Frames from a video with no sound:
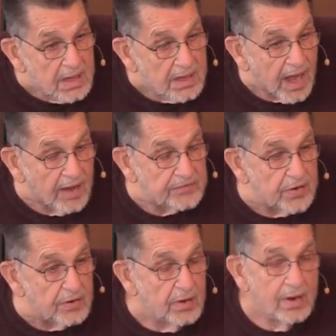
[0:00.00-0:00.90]
Now, if
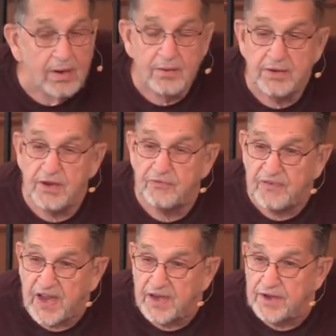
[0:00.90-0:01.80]
you're
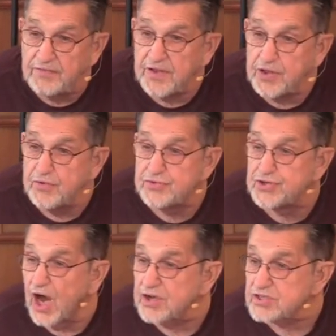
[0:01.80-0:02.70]
defeated, then you
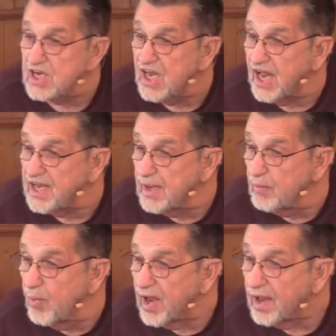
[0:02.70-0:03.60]
just let him
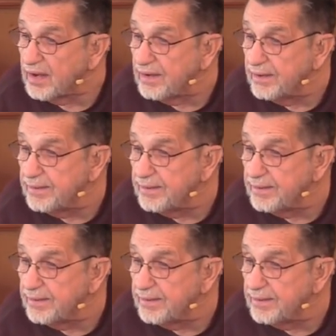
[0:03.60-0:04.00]
win.